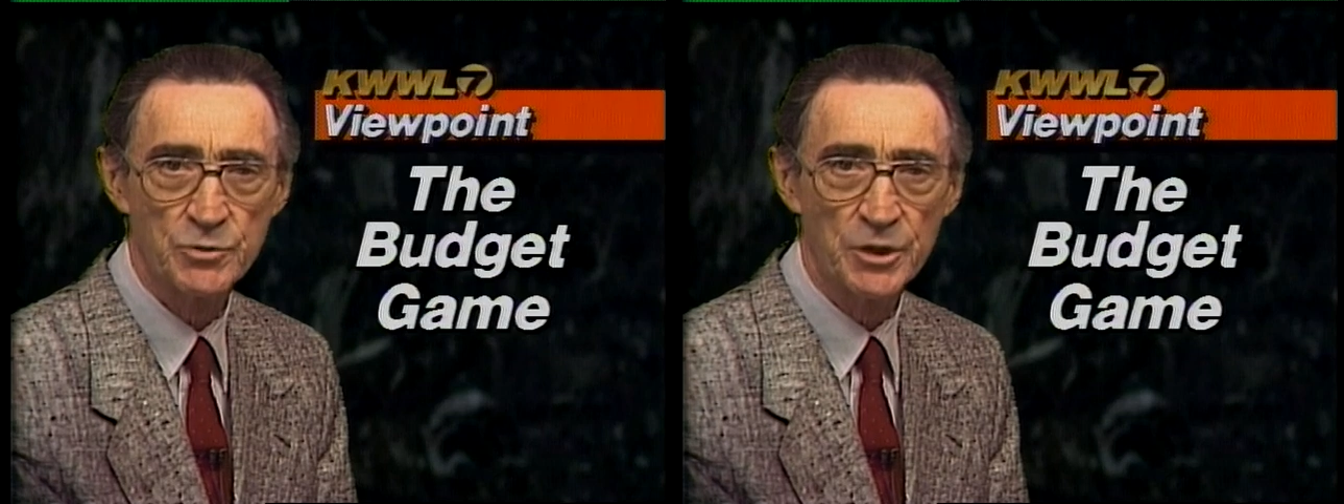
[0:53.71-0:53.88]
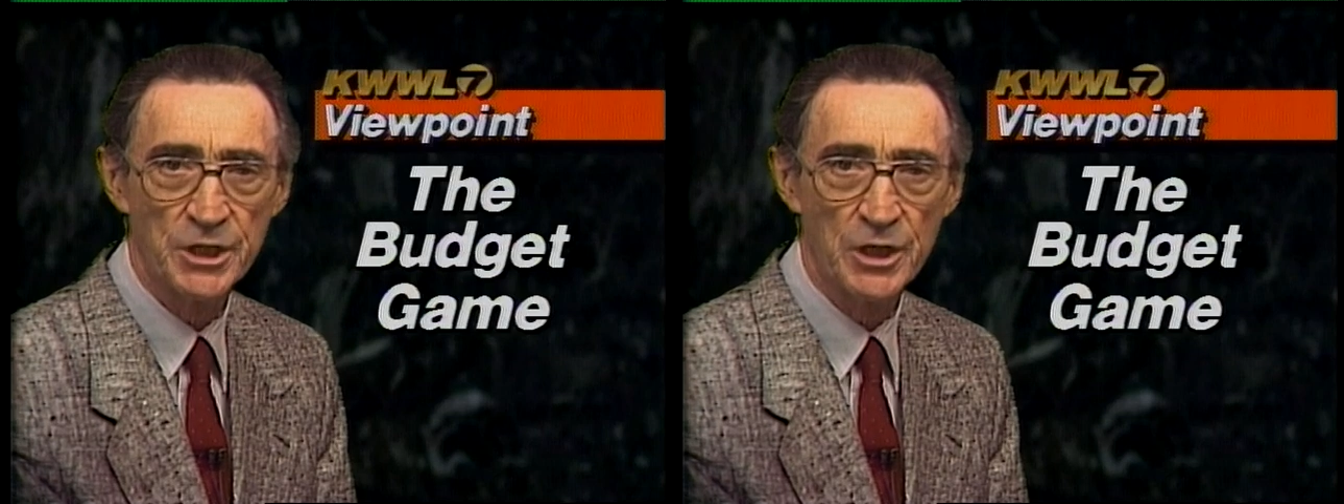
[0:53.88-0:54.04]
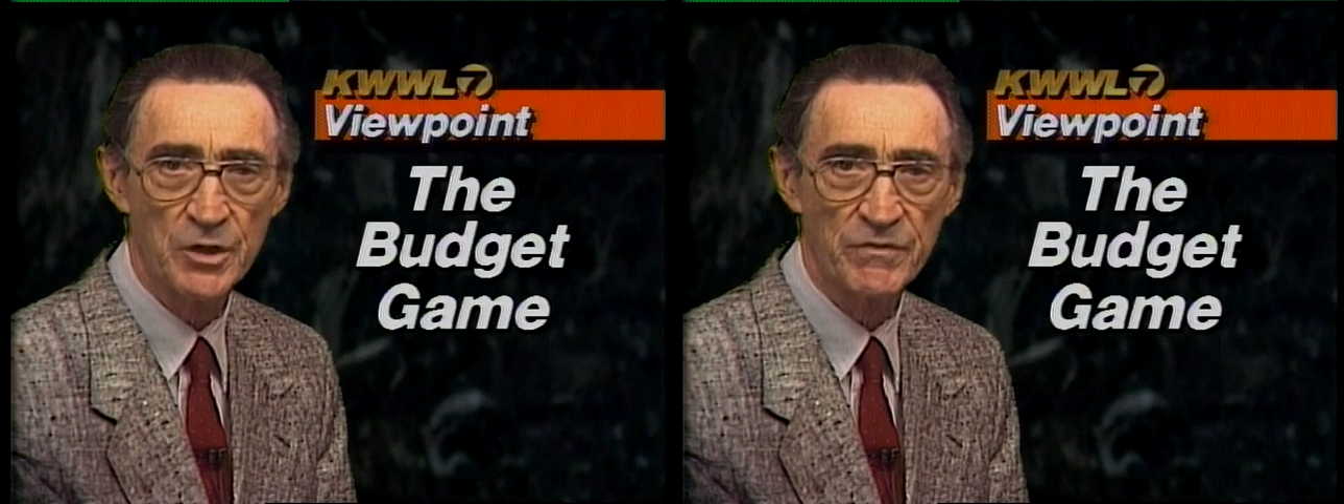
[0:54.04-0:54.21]
for
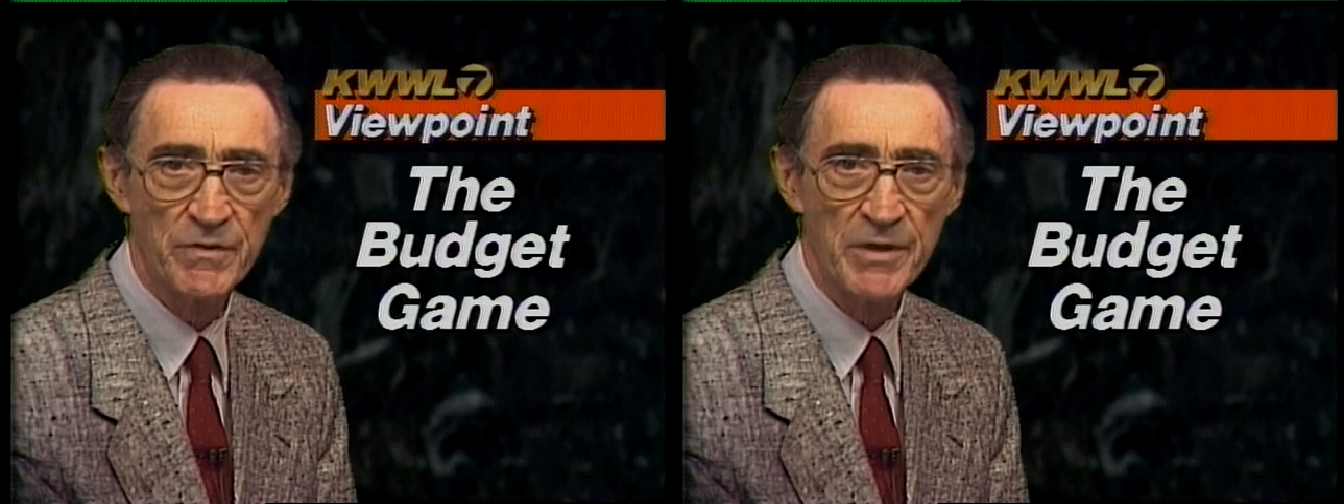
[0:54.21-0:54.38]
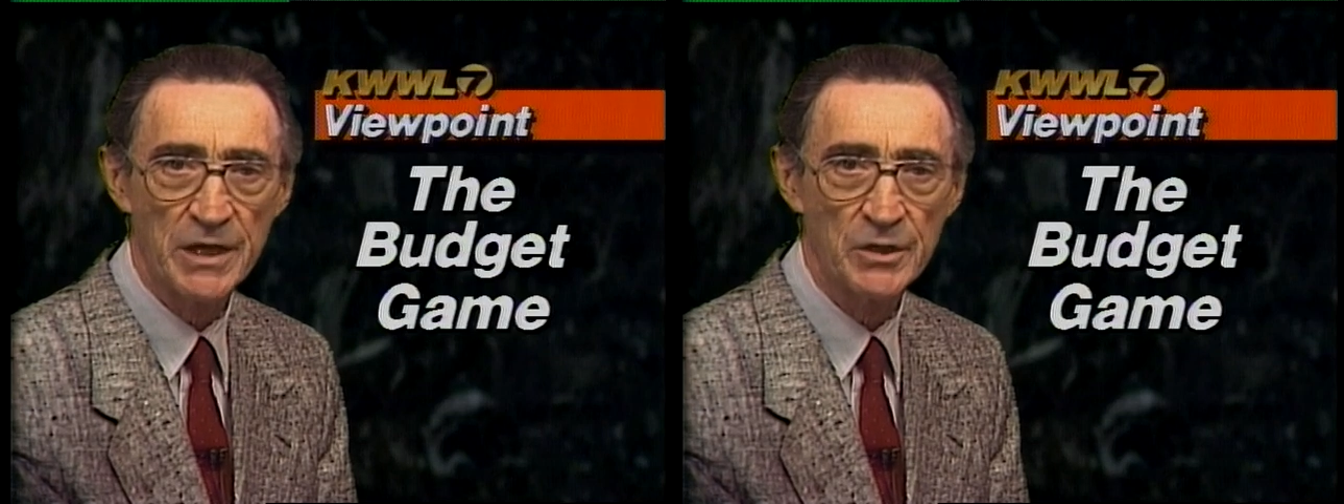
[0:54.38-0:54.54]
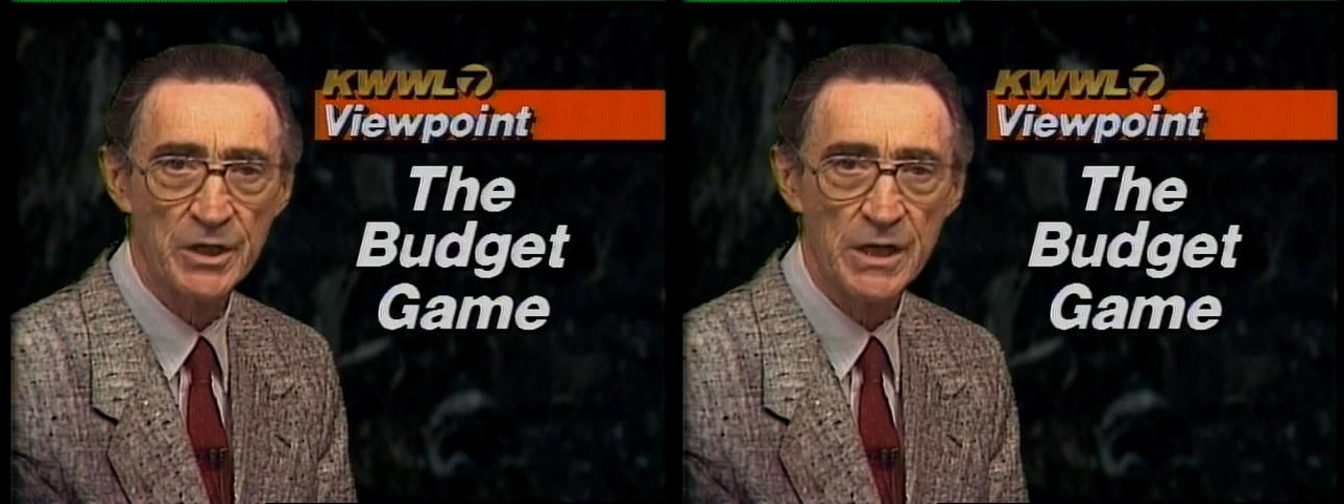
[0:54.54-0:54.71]
care of the
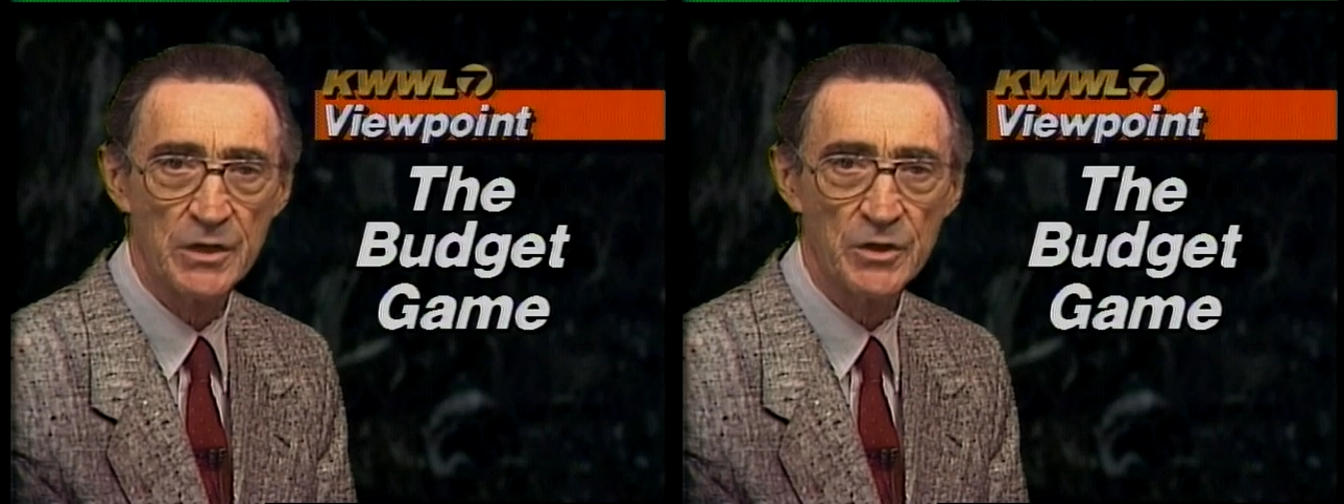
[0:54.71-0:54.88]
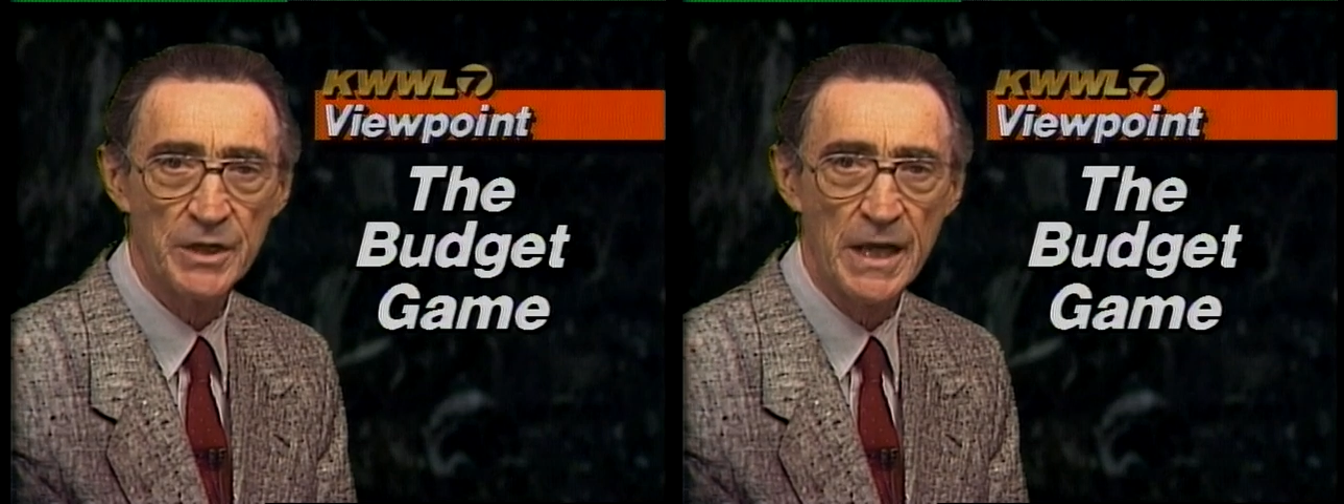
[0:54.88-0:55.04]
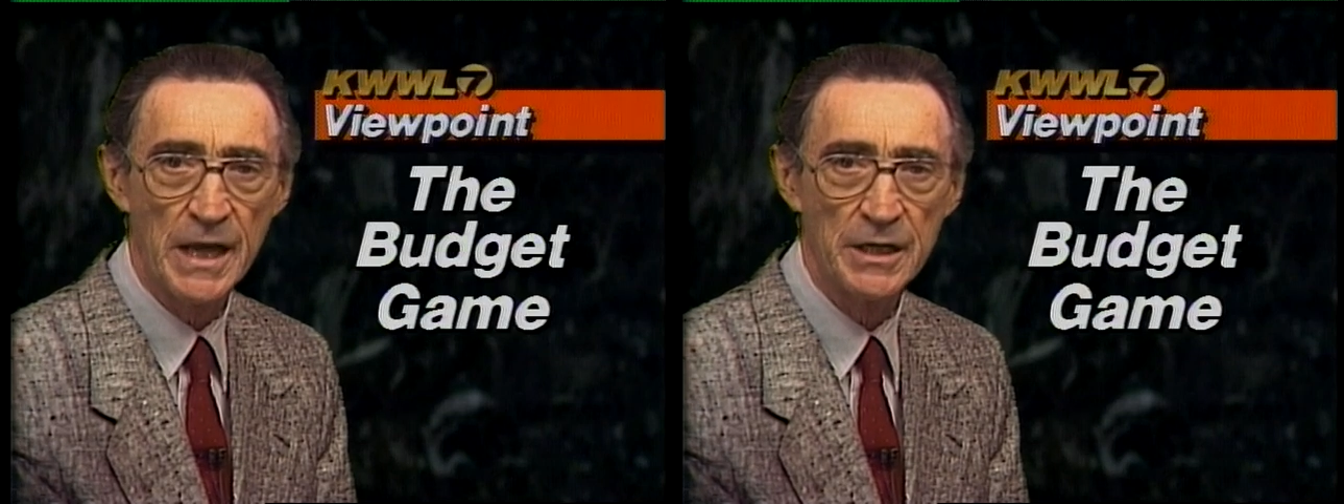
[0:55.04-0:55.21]
mentally
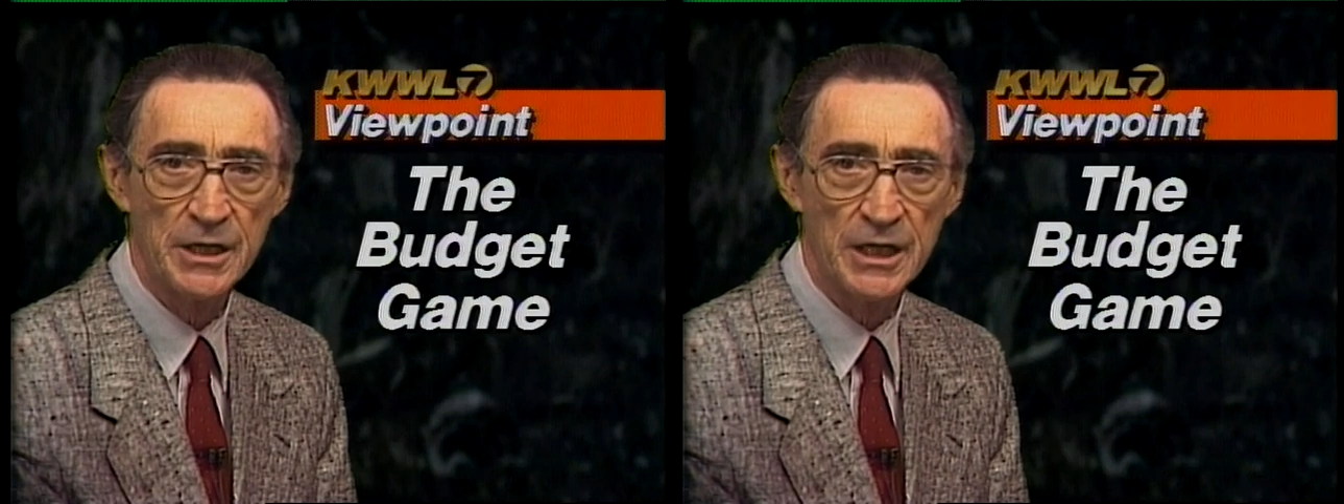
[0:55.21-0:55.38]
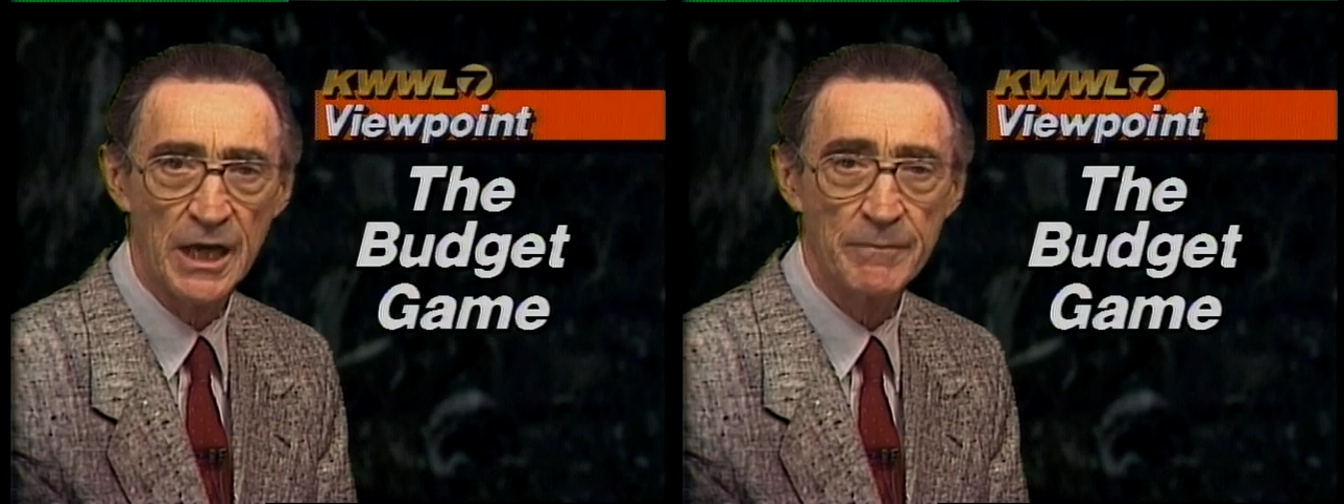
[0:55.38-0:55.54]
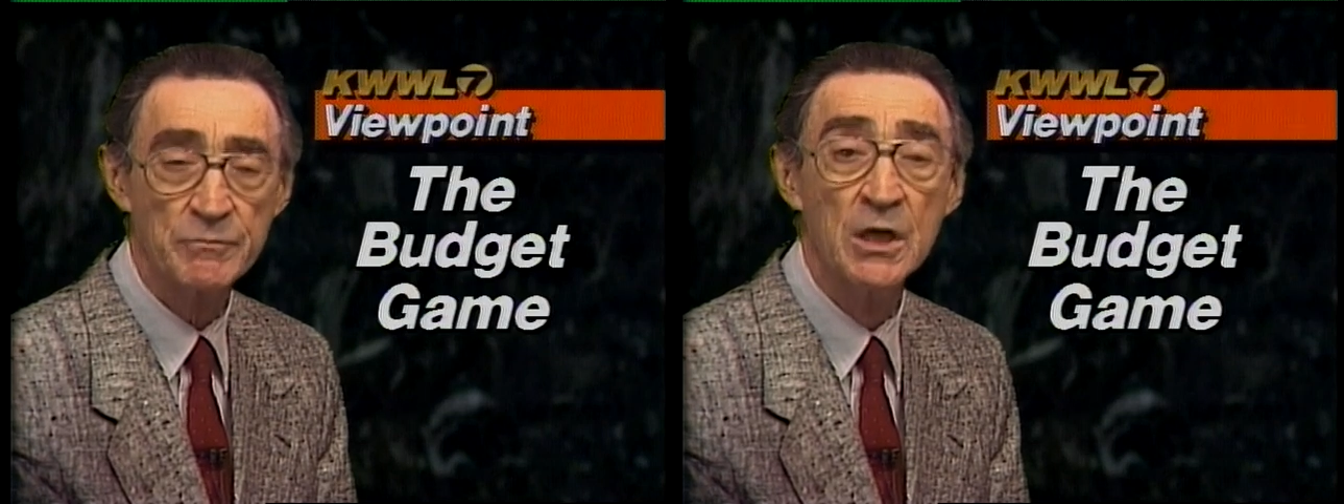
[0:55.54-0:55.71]
ill and
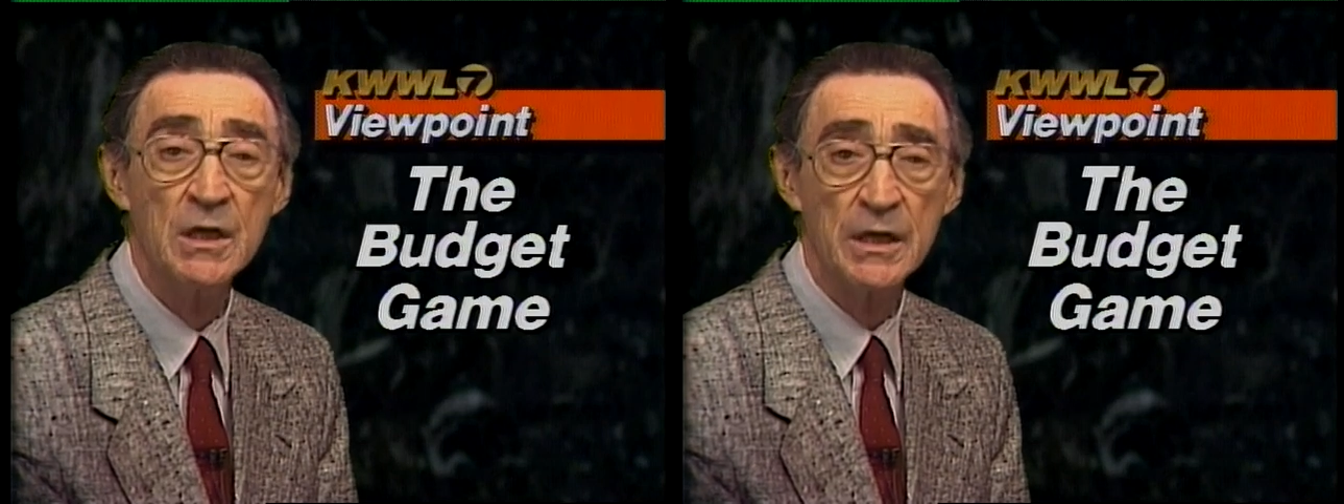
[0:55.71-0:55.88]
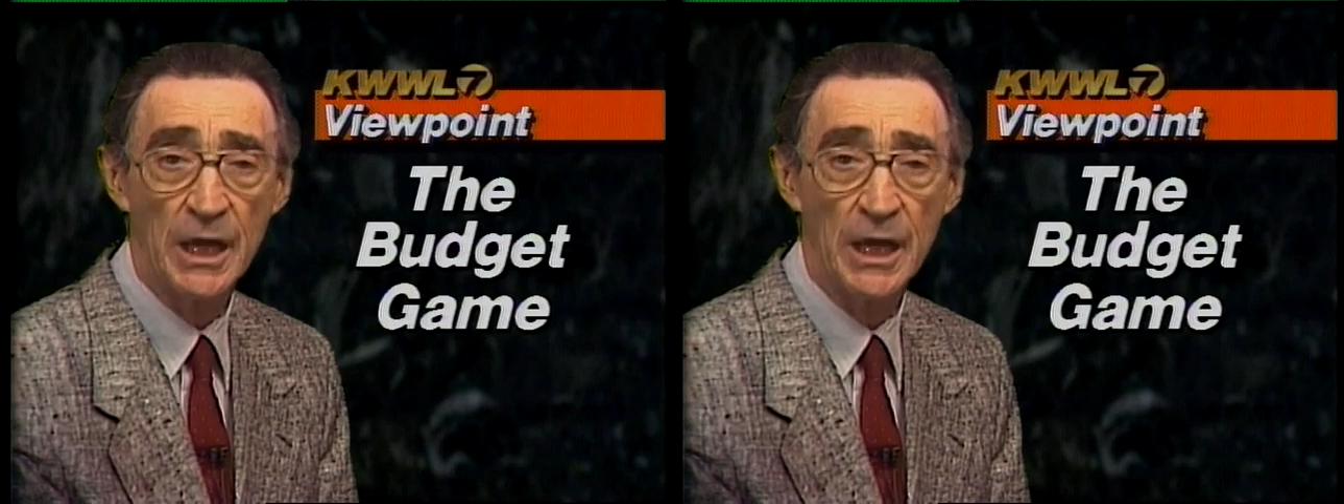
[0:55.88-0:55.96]
handicapped,